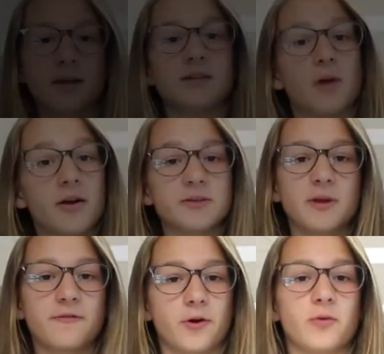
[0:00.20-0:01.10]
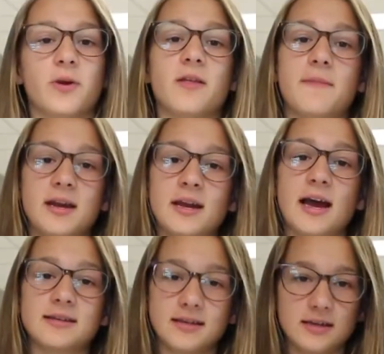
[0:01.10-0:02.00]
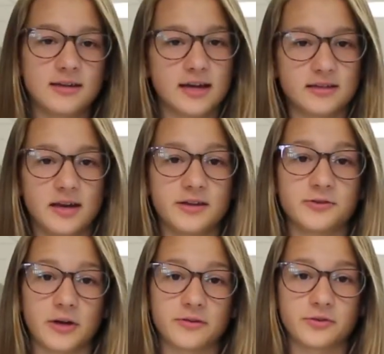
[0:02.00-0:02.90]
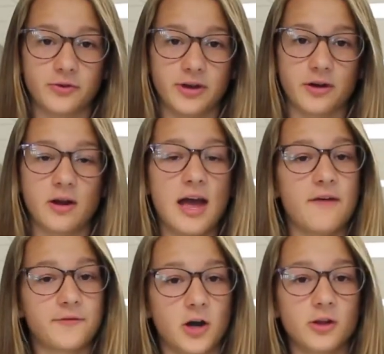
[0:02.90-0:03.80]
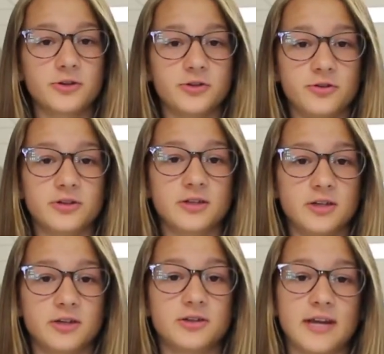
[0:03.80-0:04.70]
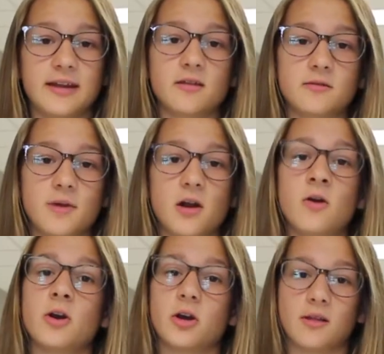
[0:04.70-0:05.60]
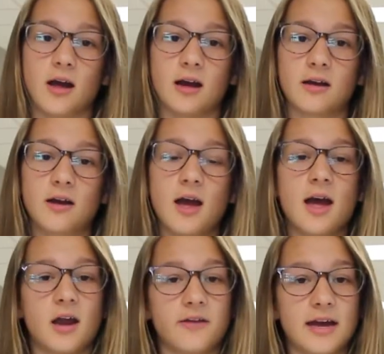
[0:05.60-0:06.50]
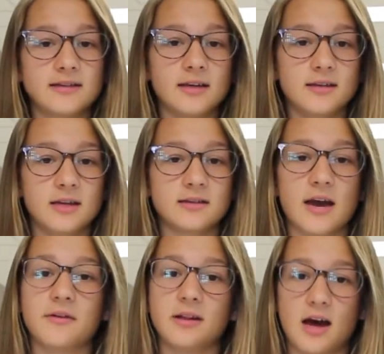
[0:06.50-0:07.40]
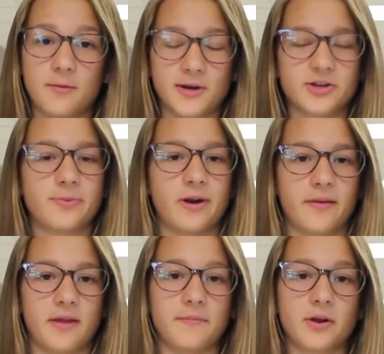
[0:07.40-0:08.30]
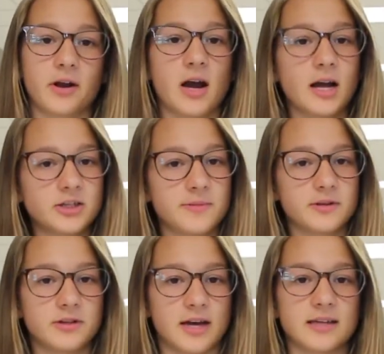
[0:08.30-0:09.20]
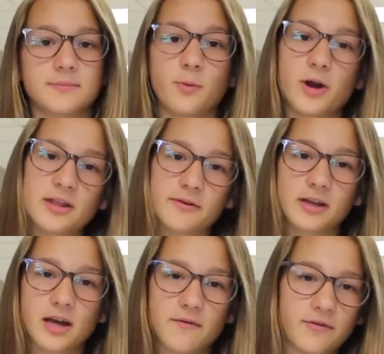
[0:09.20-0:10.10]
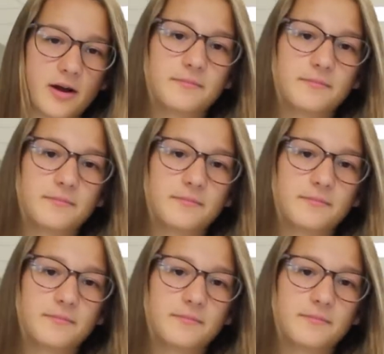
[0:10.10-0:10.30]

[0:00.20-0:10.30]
Tomorrow is May 4th, one of the many SAT testing days throughout the school year. And for all our juniors and seniors taking them tomorrow, good luck. Now the SATs have a lot of pressure put on them. They're a college admission test, but where do they really come from?